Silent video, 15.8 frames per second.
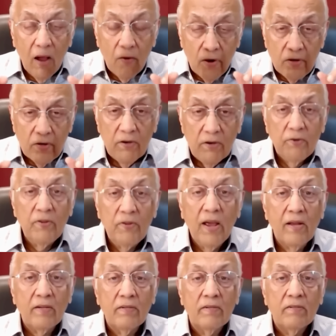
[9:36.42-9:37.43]
I want to do
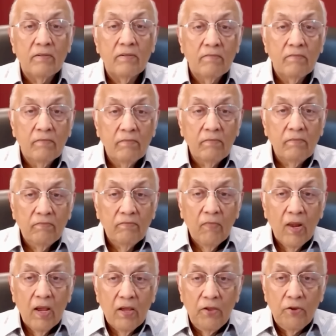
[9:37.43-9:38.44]
that.
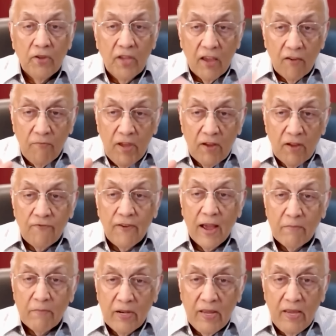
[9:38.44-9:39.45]
You gave me a
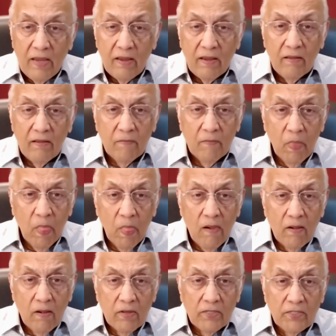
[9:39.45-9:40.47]
family
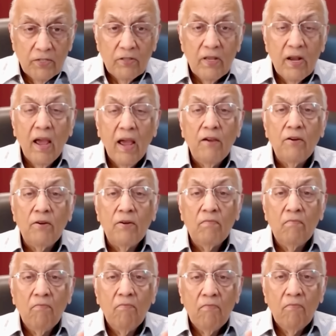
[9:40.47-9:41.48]
so that I
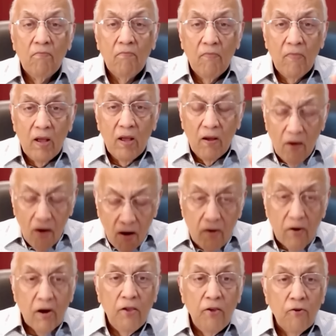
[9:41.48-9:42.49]
could
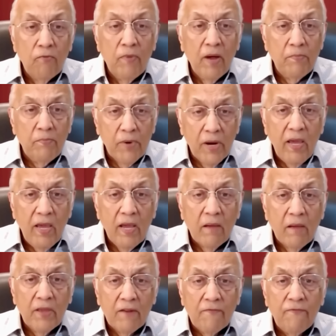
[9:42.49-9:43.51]
honor you by
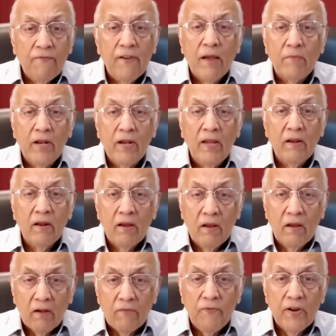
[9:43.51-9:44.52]
bringing up that family in
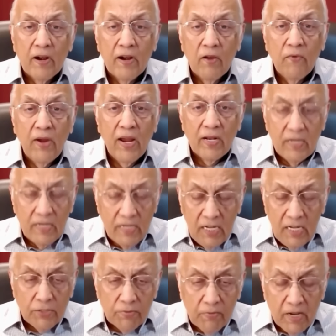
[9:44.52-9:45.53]
a God-fearing way and
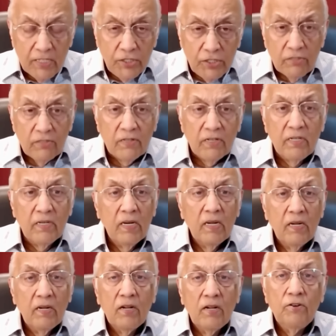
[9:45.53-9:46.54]
teach my children
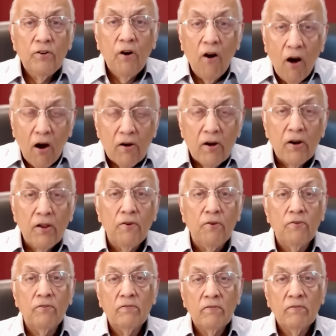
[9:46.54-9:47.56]
to honor
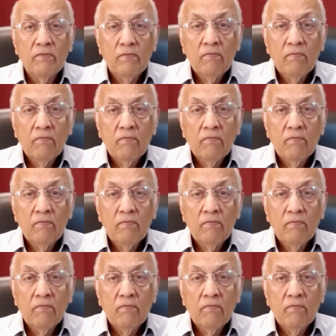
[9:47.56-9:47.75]
you.